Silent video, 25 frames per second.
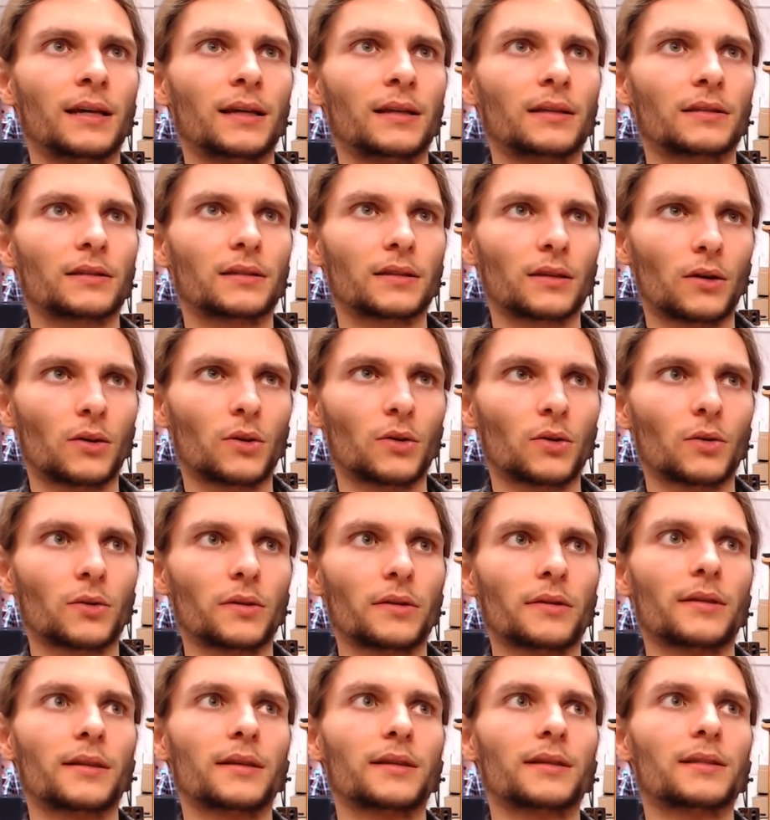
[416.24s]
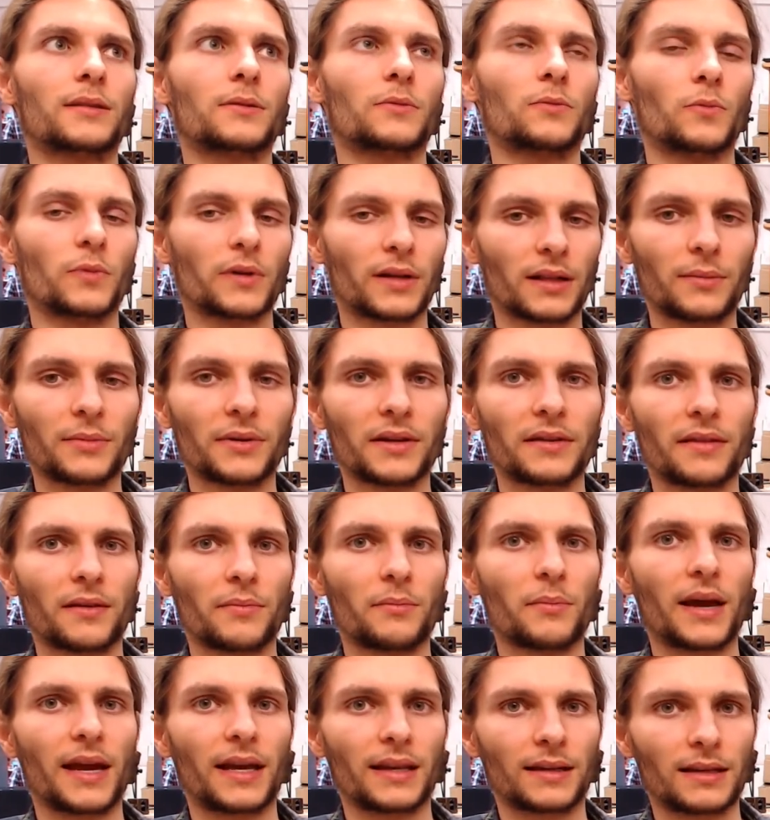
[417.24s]
So this will be the
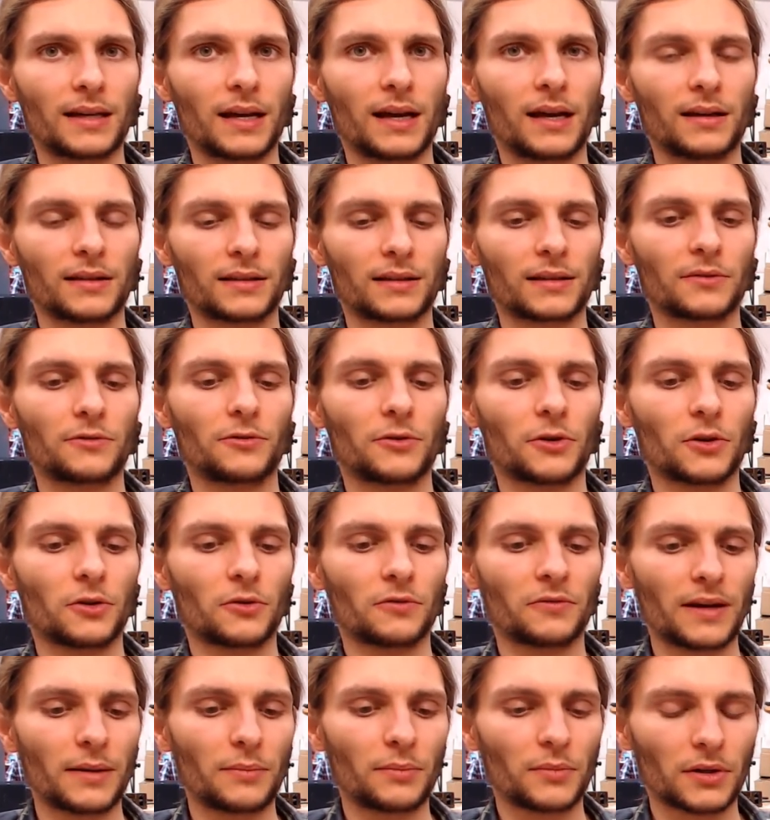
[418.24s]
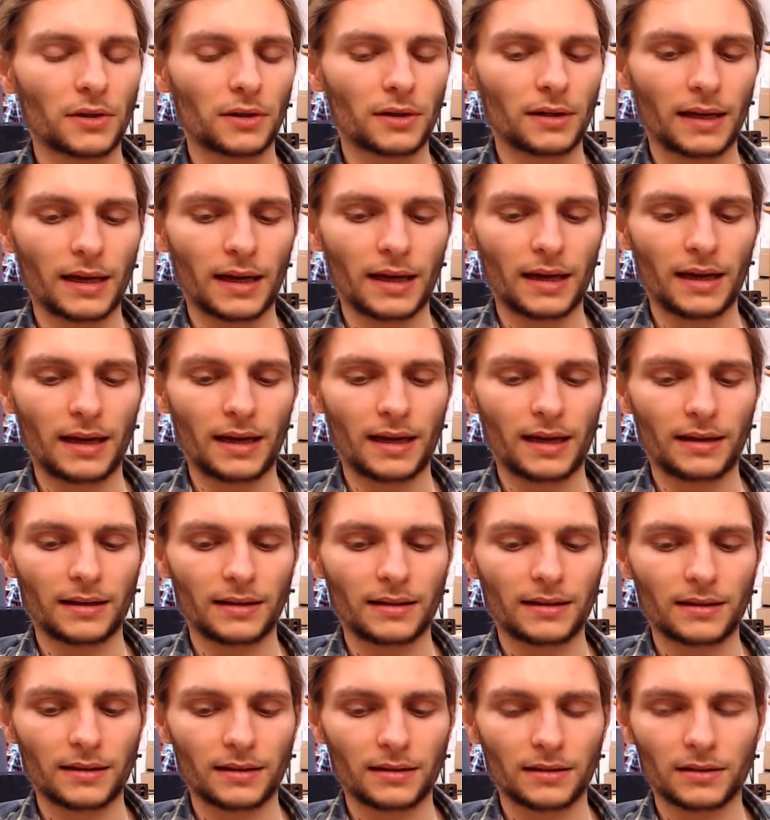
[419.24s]
main task for November,
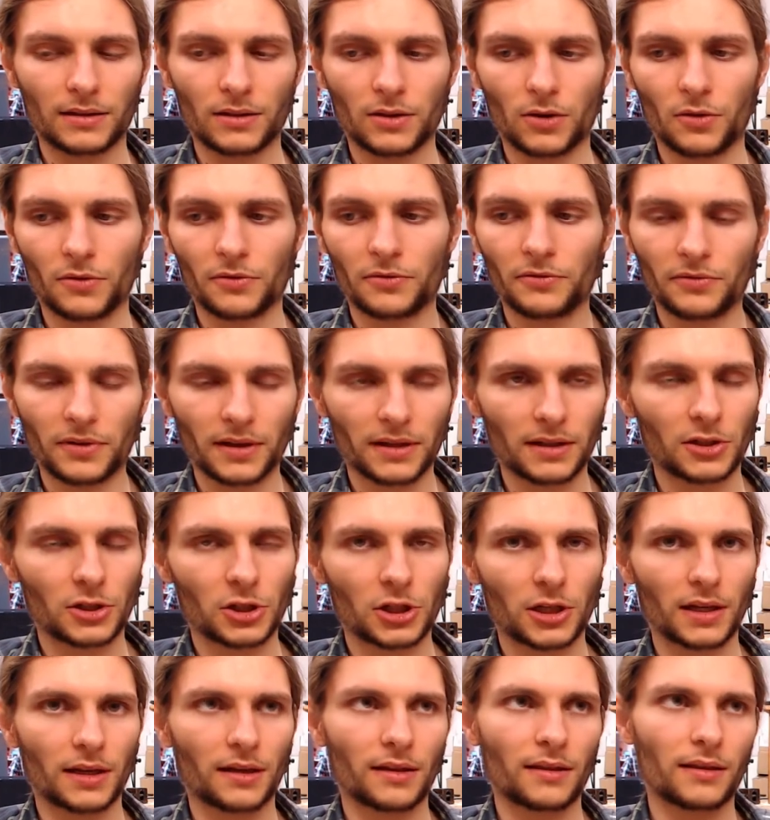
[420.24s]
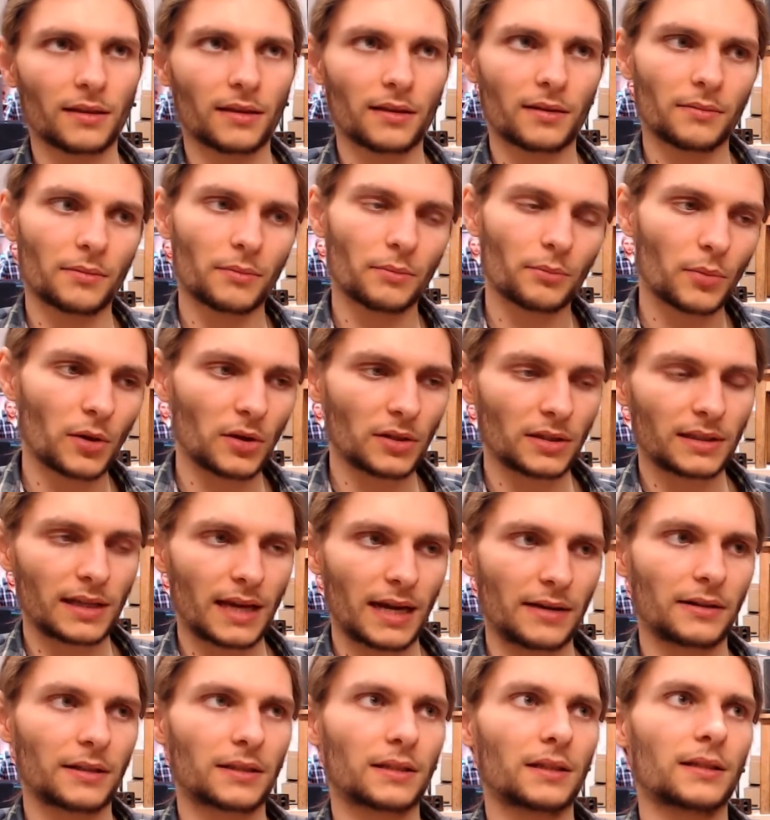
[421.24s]
and so finishing the boss
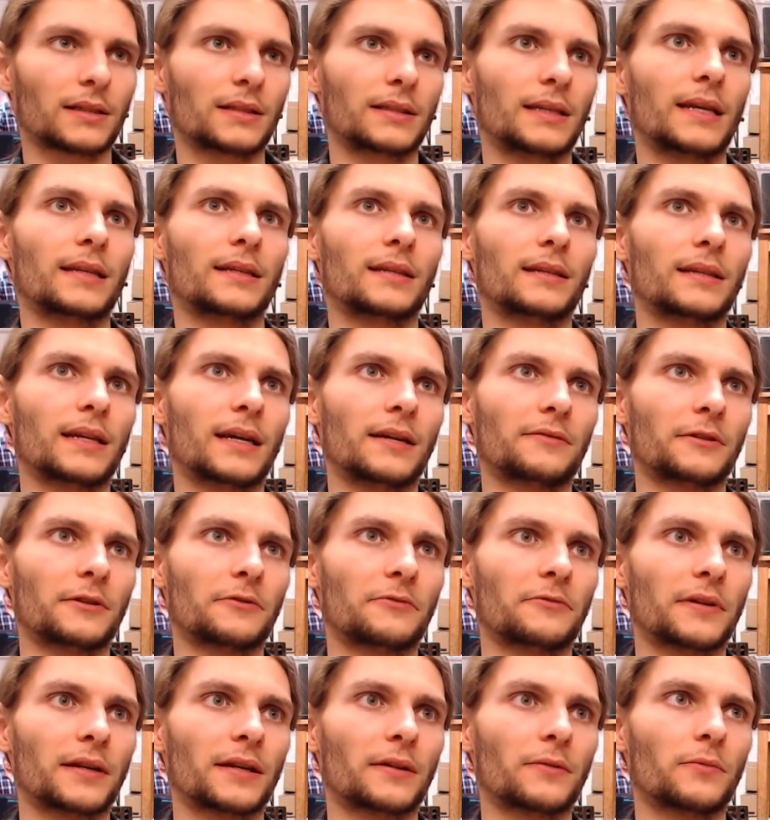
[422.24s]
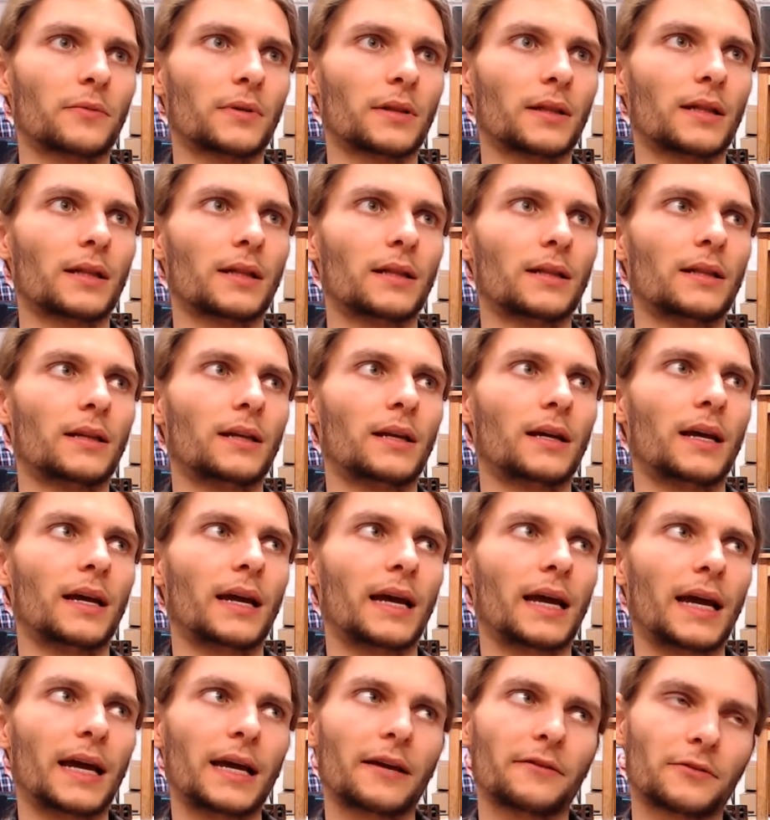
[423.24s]
character set and everything will
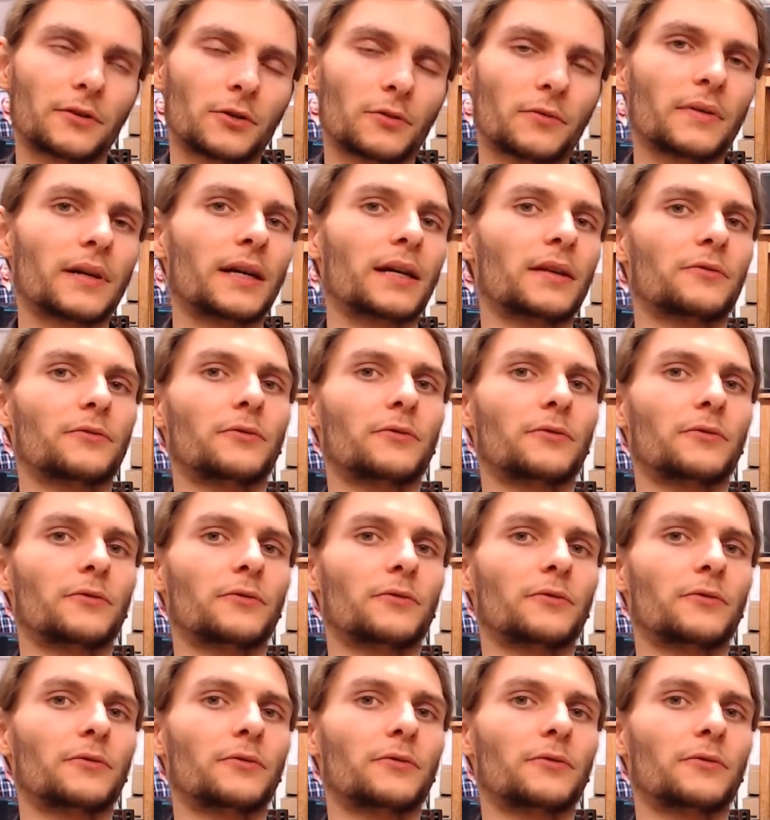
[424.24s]
have to wait